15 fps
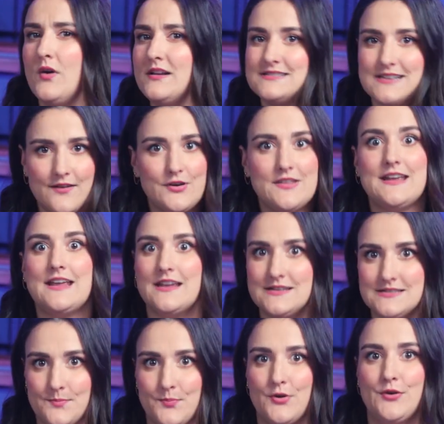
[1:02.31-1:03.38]
But once everything
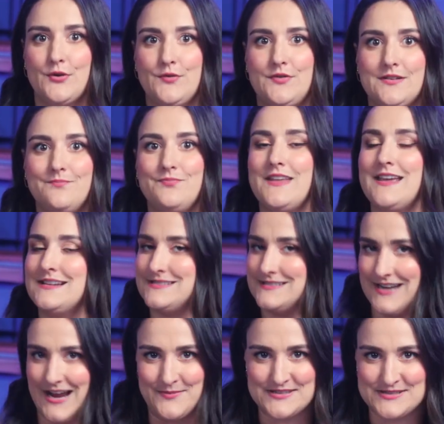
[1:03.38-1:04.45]
is approved, it's
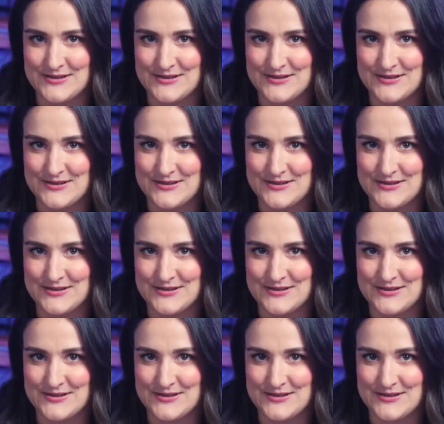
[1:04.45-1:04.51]
time to